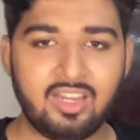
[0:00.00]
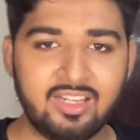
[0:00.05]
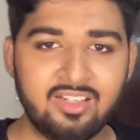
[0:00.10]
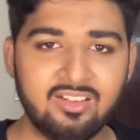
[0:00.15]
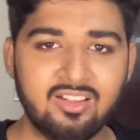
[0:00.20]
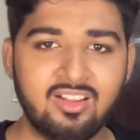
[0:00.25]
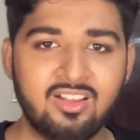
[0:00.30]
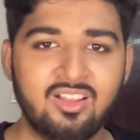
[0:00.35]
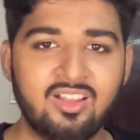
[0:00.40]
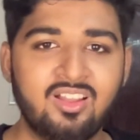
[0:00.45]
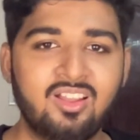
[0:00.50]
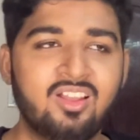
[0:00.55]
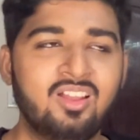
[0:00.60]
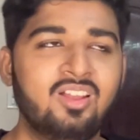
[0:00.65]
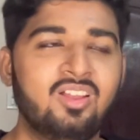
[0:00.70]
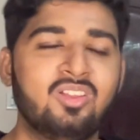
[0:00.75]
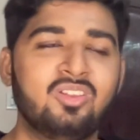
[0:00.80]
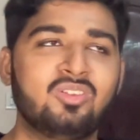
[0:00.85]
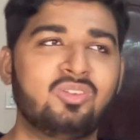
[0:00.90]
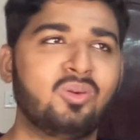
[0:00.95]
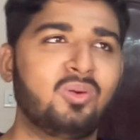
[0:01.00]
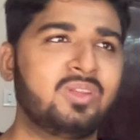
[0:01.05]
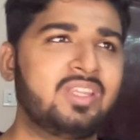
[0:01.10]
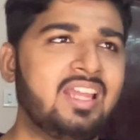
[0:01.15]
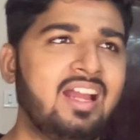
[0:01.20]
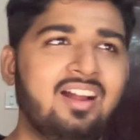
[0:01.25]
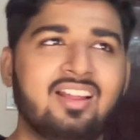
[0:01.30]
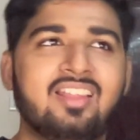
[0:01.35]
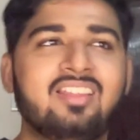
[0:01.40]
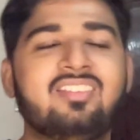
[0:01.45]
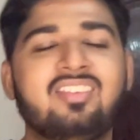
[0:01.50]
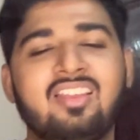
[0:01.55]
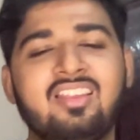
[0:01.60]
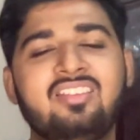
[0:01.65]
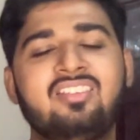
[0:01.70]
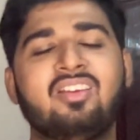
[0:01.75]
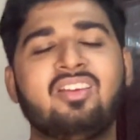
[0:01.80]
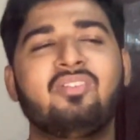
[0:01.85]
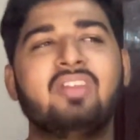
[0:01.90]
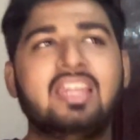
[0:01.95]
right so yeah it's
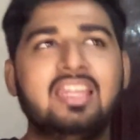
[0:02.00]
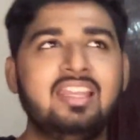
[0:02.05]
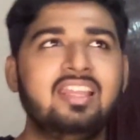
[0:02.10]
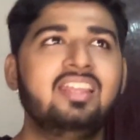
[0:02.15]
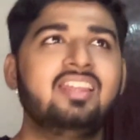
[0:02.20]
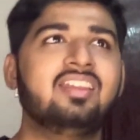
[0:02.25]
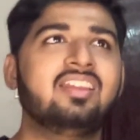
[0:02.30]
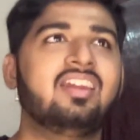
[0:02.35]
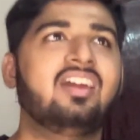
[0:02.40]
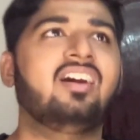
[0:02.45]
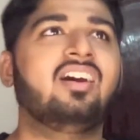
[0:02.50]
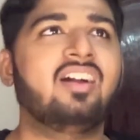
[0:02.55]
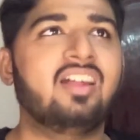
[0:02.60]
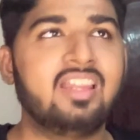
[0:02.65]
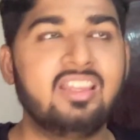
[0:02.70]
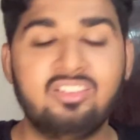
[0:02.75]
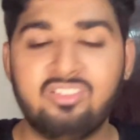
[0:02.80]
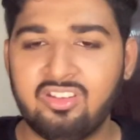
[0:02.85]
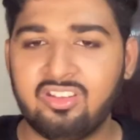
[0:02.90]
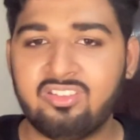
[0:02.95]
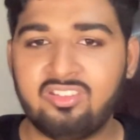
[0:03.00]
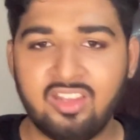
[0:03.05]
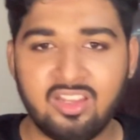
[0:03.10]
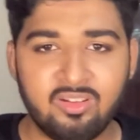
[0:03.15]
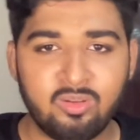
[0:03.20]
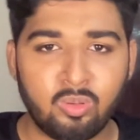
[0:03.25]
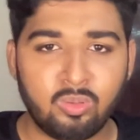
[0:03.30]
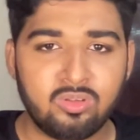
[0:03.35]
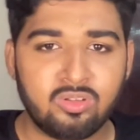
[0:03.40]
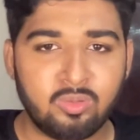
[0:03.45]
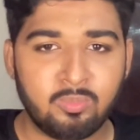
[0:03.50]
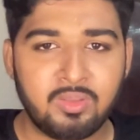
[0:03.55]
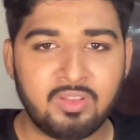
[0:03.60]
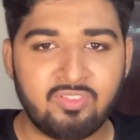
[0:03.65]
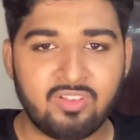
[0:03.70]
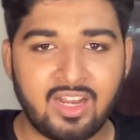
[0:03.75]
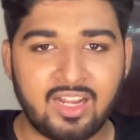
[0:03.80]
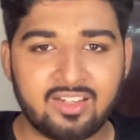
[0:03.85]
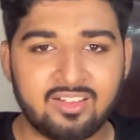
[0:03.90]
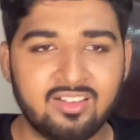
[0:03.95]
it's a very uh, interesting road to be
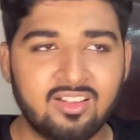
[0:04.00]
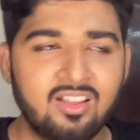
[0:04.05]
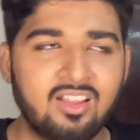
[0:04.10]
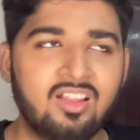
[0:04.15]
frank